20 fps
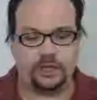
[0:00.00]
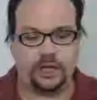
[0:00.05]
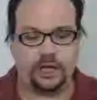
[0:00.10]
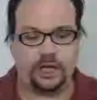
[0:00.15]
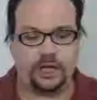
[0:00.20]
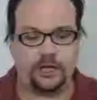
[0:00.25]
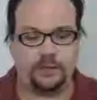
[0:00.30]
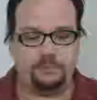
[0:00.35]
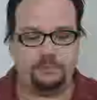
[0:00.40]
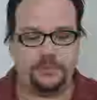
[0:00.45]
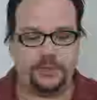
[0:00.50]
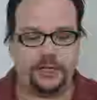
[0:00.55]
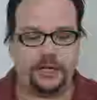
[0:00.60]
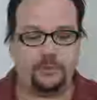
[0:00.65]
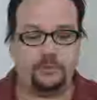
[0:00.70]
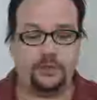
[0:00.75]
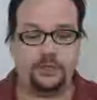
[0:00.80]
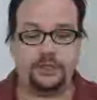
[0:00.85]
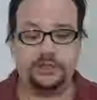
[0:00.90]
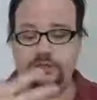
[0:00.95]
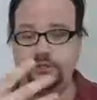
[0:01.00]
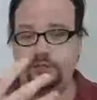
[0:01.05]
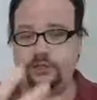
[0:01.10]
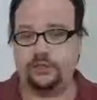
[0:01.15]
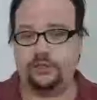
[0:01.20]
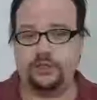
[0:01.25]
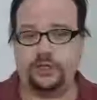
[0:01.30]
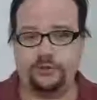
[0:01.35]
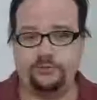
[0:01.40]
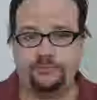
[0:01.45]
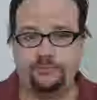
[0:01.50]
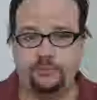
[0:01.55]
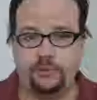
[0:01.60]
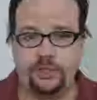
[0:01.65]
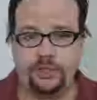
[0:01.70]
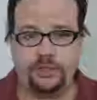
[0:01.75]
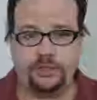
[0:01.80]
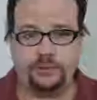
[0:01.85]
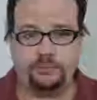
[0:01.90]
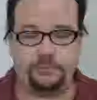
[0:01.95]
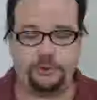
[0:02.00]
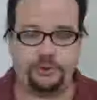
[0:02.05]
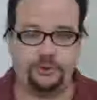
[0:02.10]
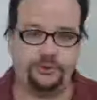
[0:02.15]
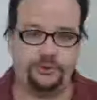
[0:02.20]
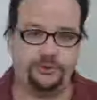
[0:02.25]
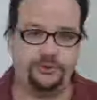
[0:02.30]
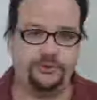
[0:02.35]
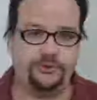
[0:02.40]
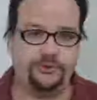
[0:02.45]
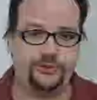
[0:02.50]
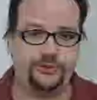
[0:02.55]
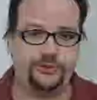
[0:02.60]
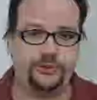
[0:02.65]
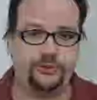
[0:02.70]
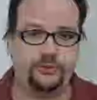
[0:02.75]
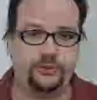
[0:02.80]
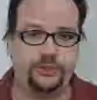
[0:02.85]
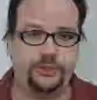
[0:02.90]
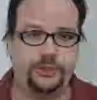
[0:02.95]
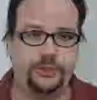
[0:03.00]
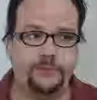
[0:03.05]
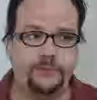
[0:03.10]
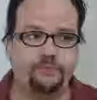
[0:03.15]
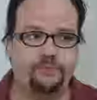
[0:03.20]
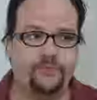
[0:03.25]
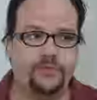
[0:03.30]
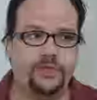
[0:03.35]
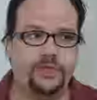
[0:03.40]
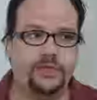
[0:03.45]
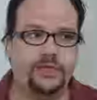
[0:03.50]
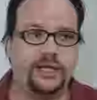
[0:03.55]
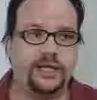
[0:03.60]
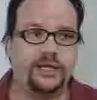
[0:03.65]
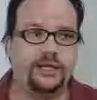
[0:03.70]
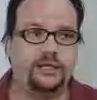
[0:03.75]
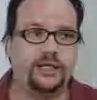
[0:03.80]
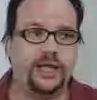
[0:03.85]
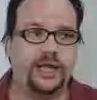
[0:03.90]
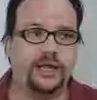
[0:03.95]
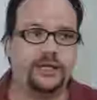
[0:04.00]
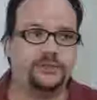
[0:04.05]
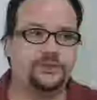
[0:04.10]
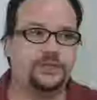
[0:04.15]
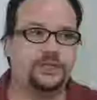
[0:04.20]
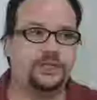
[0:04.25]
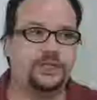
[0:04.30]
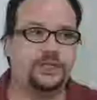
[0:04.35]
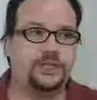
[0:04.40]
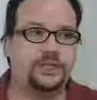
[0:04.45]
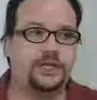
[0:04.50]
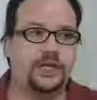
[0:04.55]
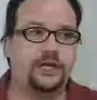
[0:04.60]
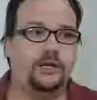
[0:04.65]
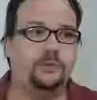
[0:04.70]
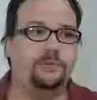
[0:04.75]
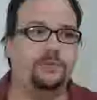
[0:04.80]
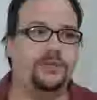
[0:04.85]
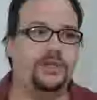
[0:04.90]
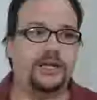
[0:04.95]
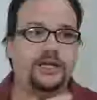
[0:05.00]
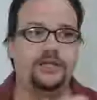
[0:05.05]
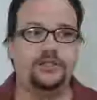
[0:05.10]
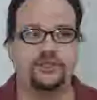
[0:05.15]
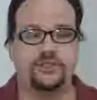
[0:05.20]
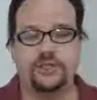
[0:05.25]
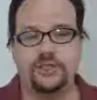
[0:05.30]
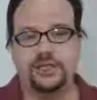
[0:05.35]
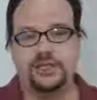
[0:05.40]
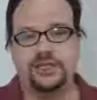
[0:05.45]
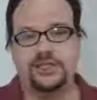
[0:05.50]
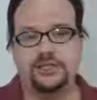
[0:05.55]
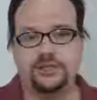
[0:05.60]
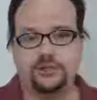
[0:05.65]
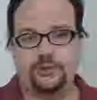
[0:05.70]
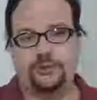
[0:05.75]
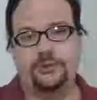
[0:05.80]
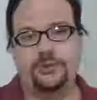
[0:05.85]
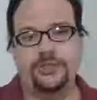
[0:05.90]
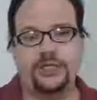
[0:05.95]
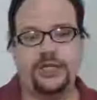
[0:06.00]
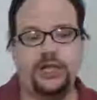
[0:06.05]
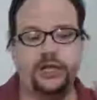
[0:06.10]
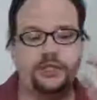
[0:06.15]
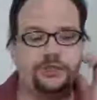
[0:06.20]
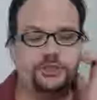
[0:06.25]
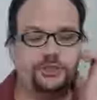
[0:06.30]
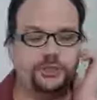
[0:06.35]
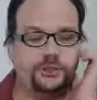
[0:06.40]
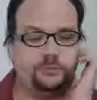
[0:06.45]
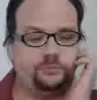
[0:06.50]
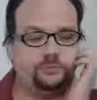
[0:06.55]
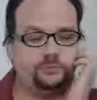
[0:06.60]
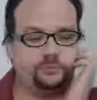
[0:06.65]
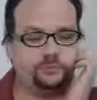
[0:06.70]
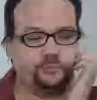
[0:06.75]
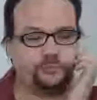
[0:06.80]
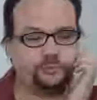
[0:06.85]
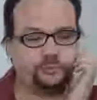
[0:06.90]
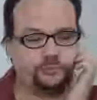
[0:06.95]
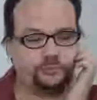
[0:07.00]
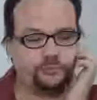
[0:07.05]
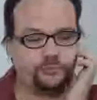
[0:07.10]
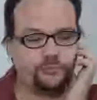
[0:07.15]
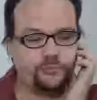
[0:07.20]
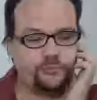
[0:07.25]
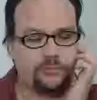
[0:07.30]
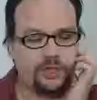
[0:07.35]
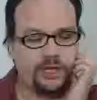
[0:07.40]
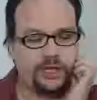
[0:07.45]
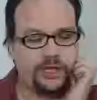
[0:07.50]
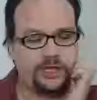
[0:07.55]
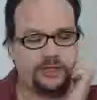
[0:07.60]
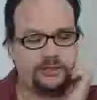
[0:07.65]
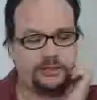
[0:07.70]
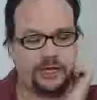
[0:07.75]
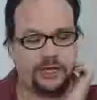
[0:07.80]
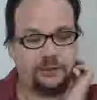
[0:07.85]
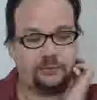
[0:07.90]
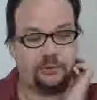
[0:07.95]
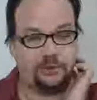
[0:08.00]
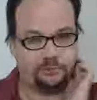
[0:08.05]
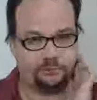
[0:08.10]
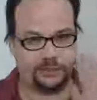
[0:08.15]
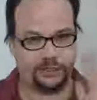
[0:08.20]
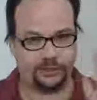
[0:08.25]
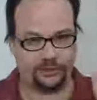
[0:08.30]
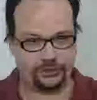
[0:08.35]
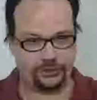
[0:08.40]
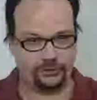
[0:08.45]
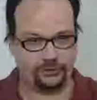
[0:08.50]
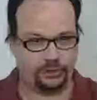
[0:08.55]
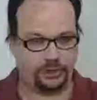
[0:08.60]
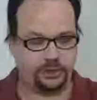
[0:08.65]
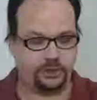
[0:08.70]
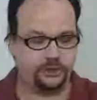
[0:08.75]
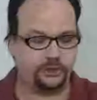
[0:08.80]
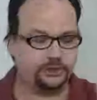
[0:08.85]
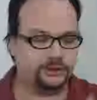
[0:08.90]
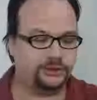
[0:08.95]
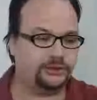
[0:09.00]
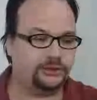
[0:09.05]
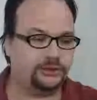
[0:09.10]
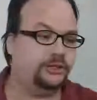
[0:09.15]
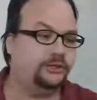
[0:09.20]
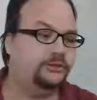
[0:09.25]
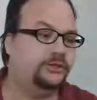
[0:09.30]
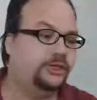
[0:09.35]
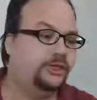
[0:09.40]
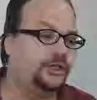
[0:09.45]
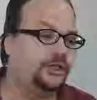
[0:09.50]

But I want to start off with a personal story that actually helped lead to this creation. And I won't be too long, so